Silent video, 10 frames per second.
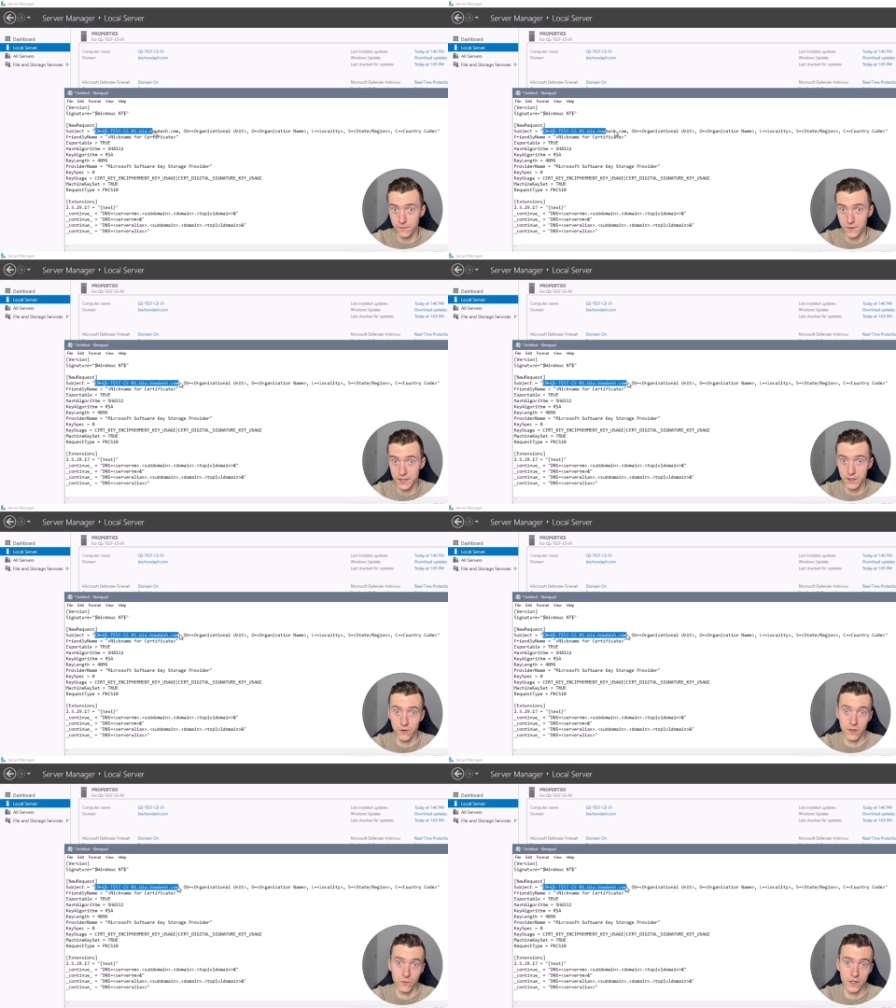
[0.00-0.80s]
is the
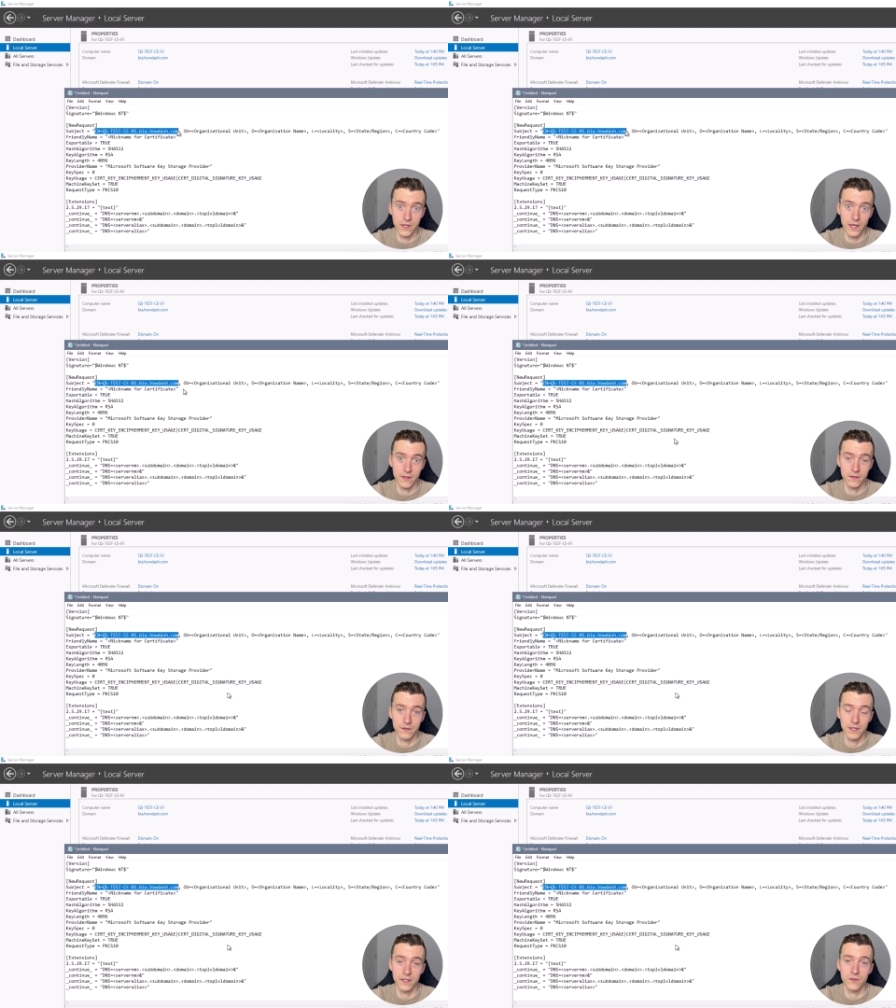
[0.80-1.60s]
only one
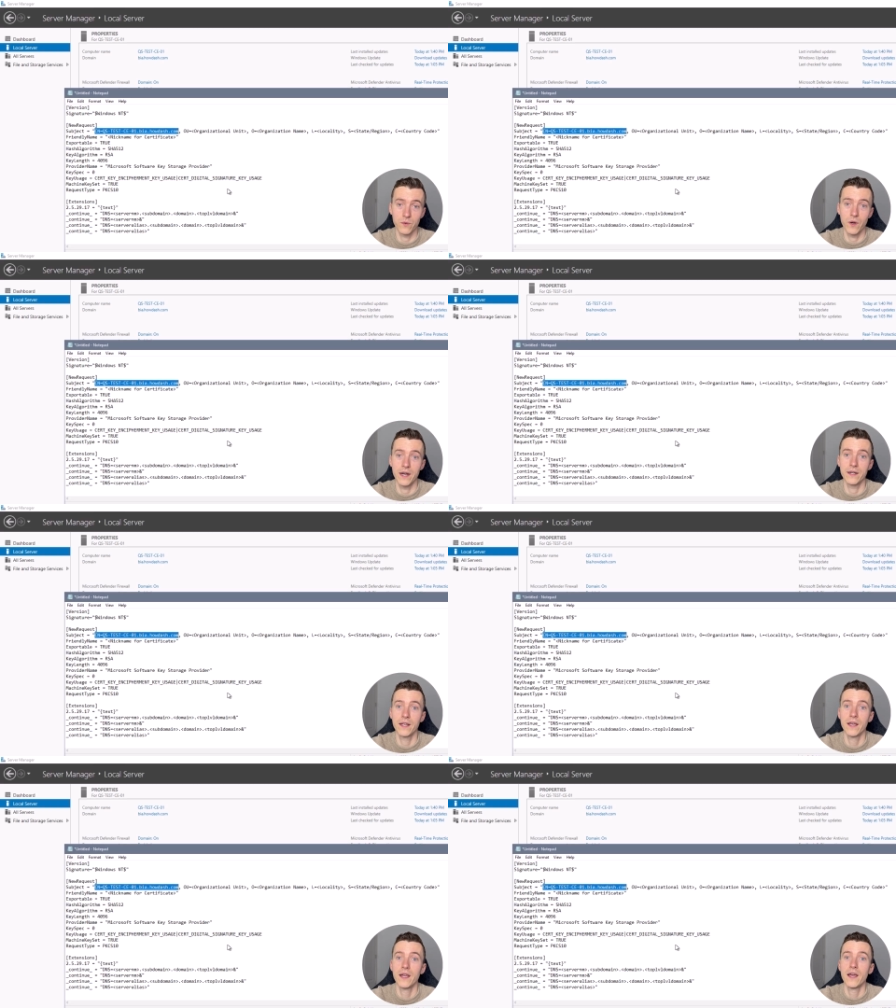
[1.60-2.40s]
that's required.
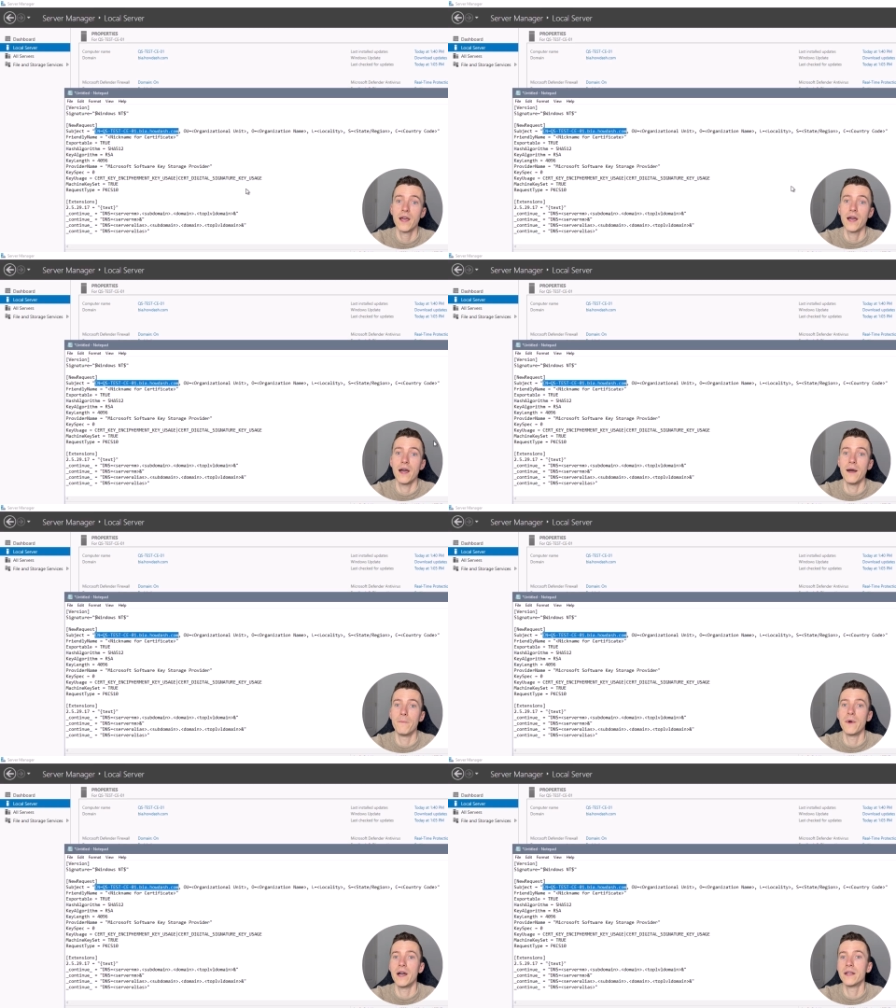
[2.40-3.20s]

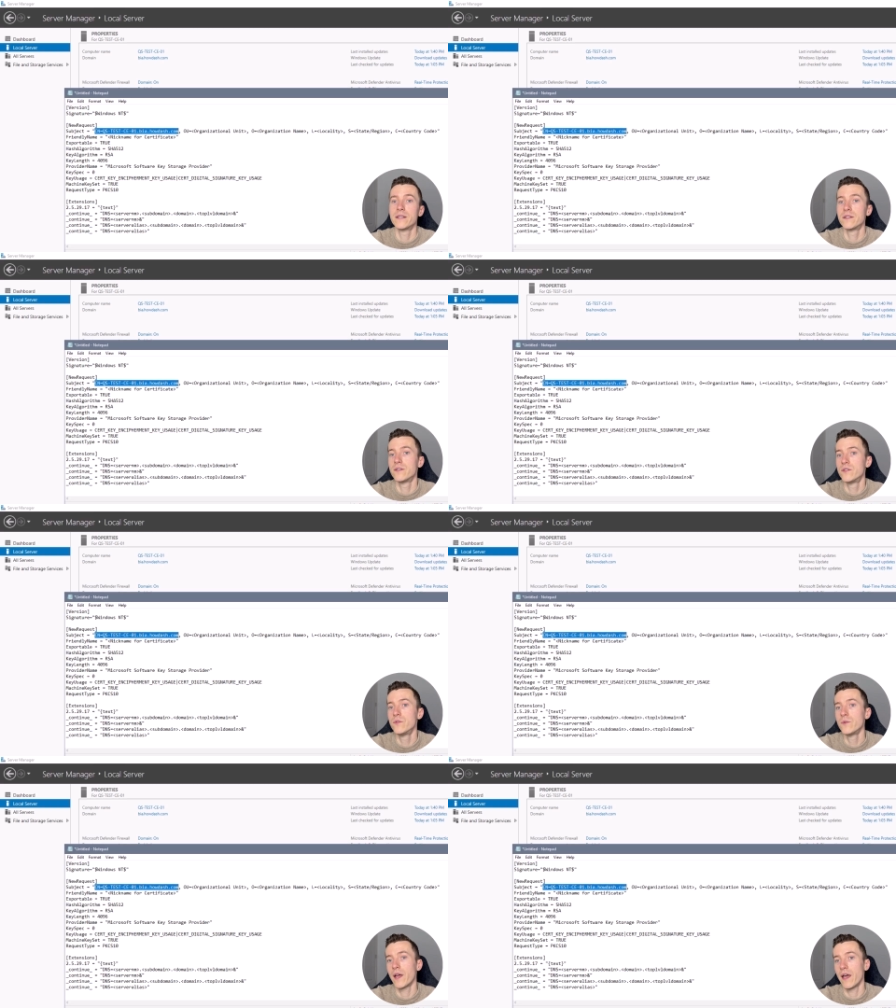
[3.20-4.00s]
I
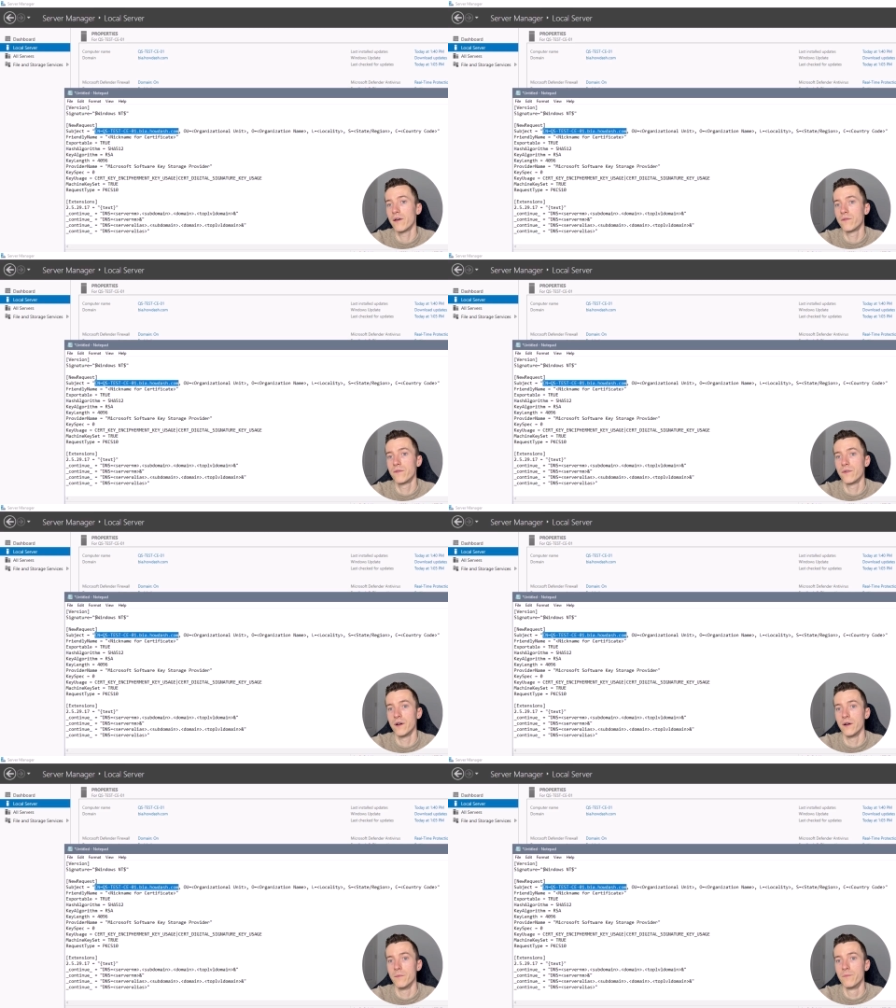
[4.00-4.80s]
do have
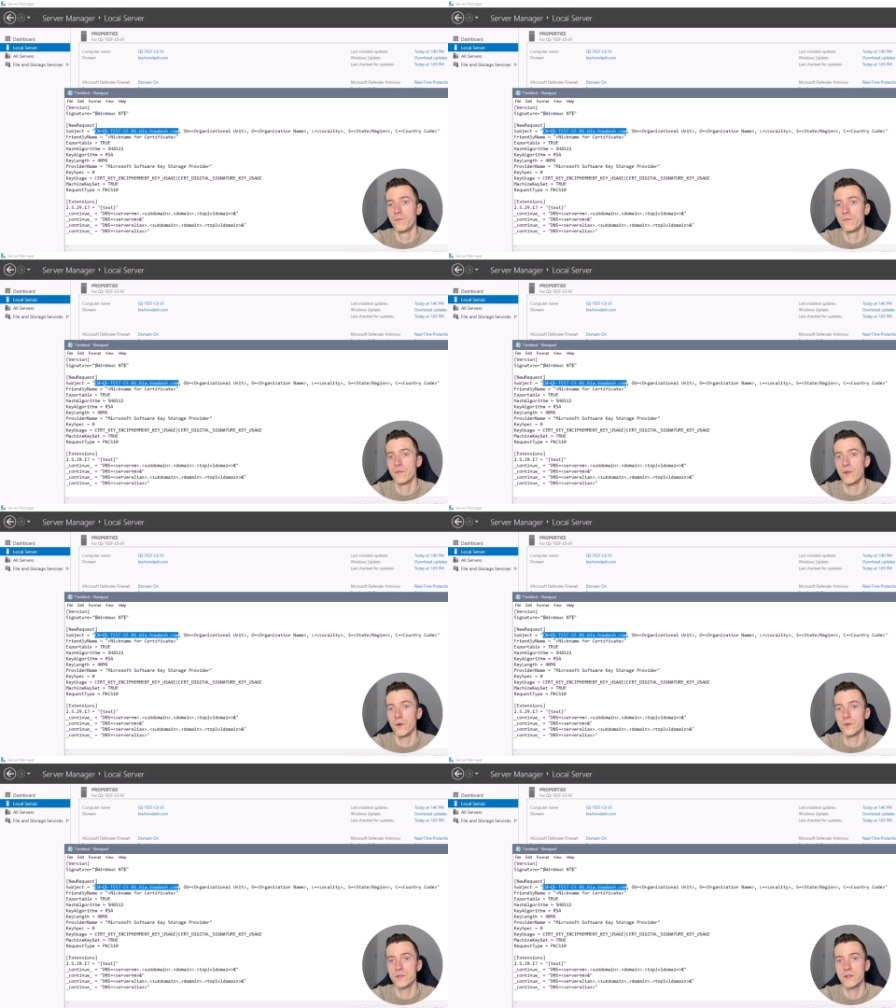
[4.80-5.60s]

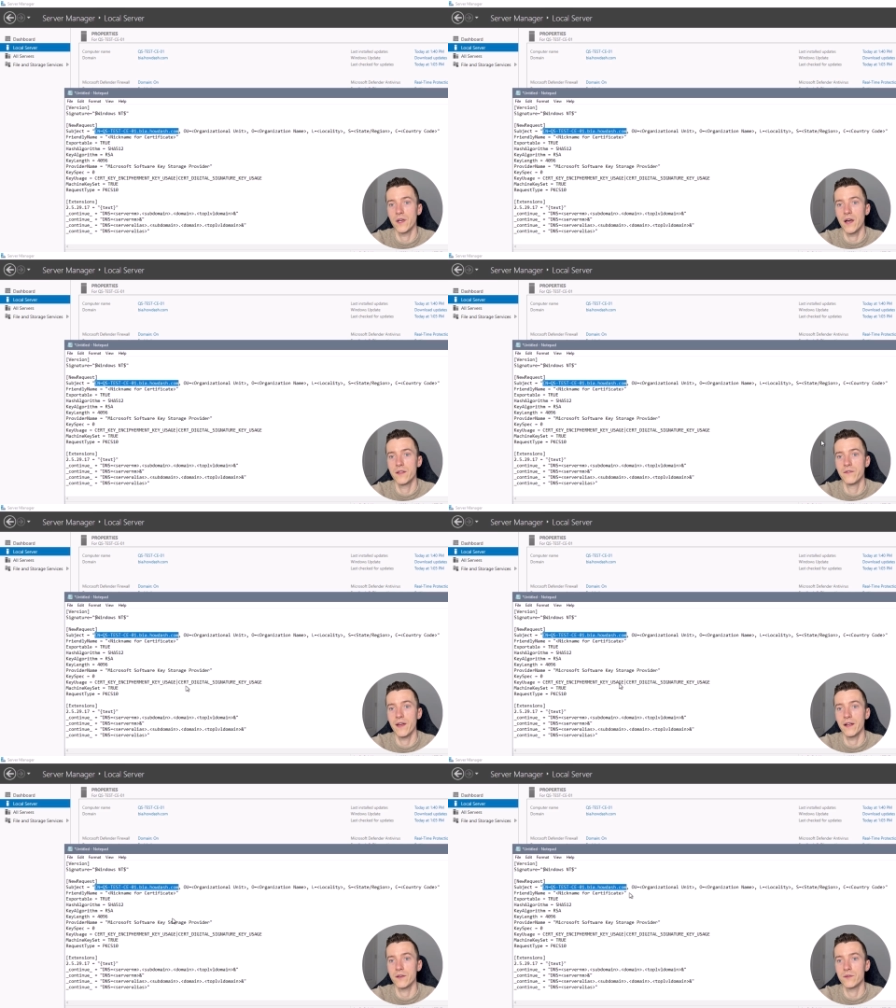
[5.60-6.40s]
those other
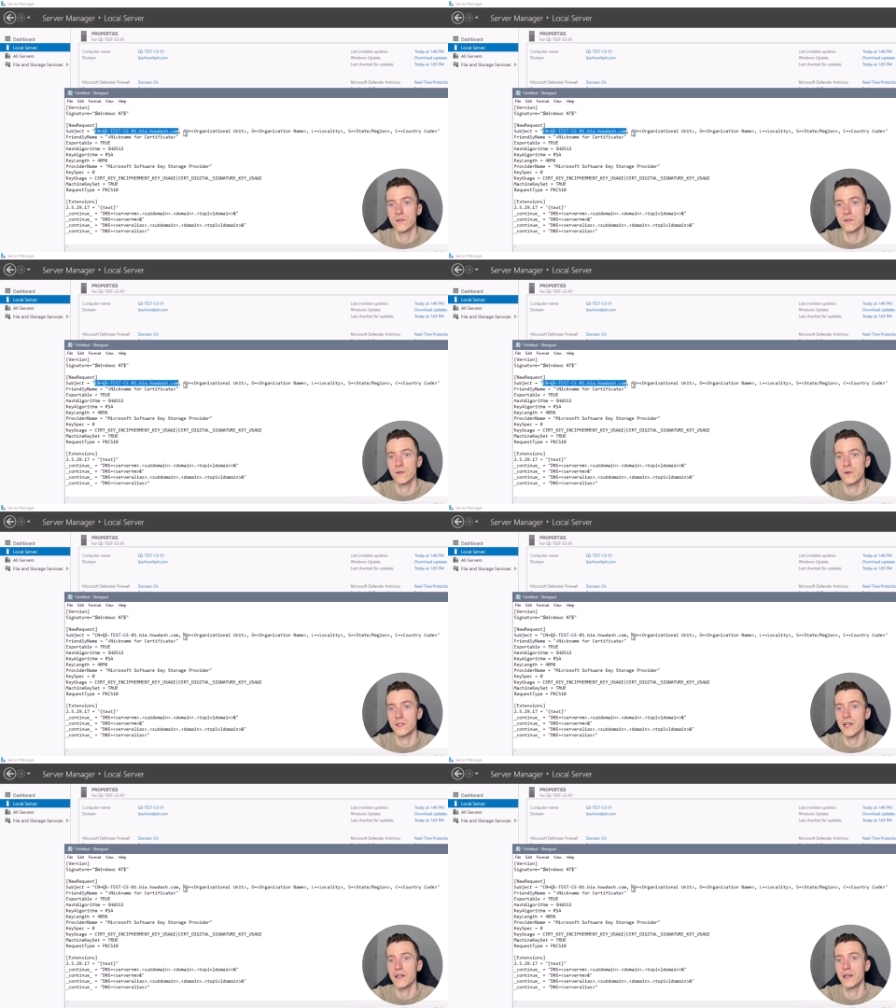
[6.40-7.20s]
values on the
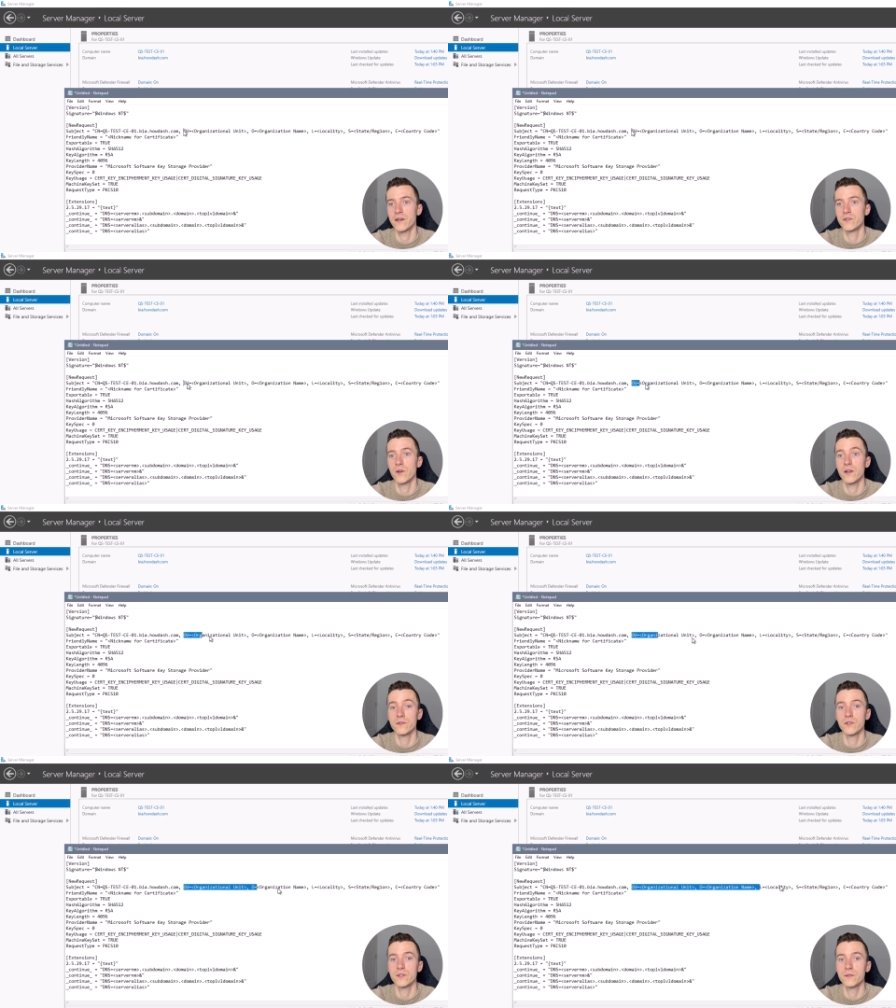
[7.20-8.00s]
side here, so I'll
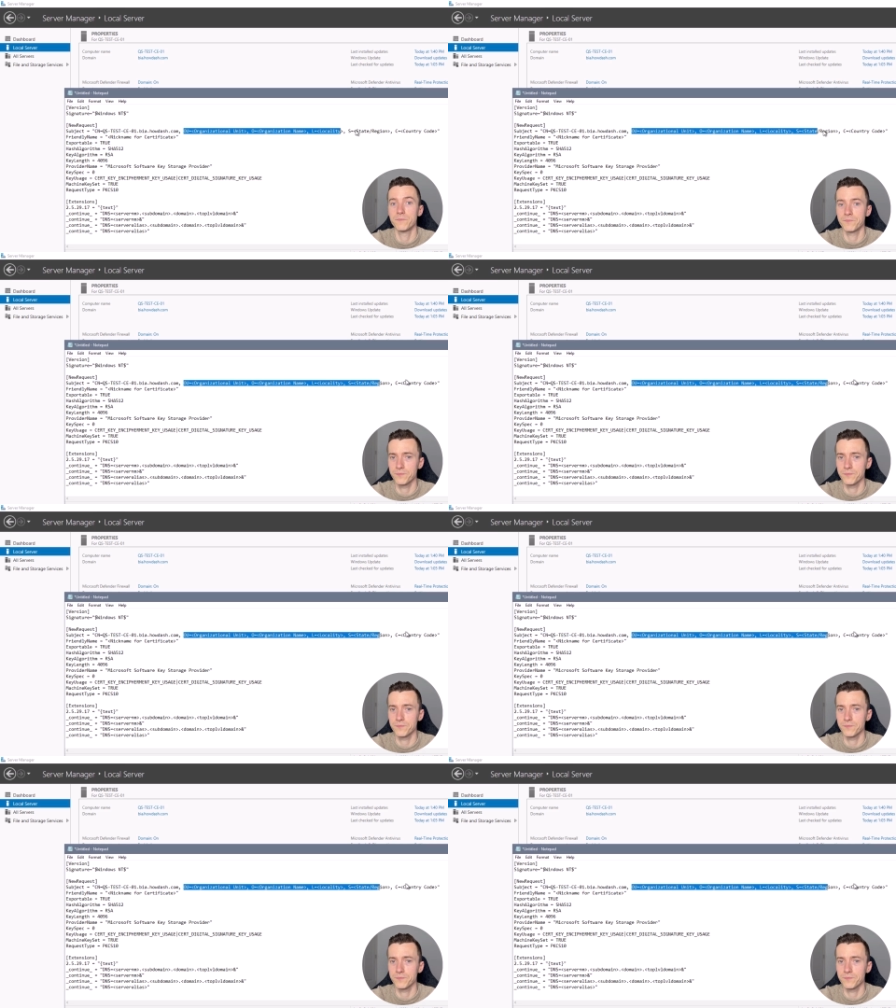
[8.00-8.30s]
just